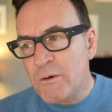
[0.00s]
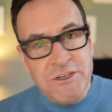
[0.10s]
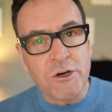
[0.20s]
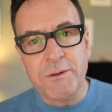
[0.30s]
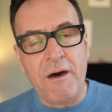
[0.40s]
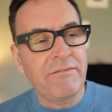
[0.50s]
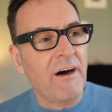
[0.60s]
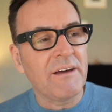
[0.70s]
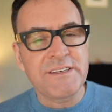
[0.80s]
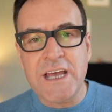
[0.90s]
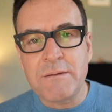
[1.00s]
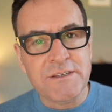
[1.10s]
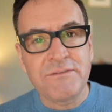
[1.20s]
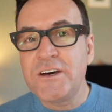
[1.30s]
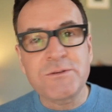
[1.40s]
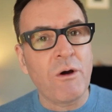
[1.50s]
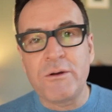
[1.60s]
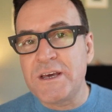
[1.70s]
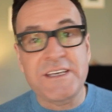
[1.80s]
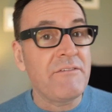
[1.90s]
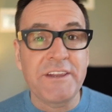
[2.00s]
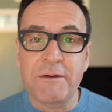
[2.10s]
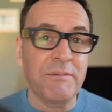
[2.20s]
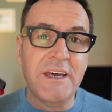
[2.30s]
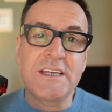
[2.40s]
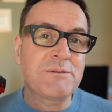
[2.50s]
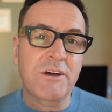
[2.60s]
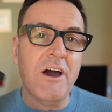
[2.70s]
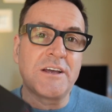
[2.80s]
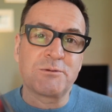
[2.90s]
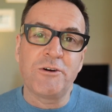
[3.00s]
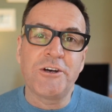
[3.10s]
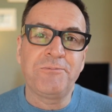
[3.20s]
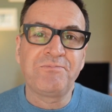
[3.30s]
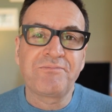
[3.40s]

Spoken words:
We talked about five steps. The first one is everything begins with God's word.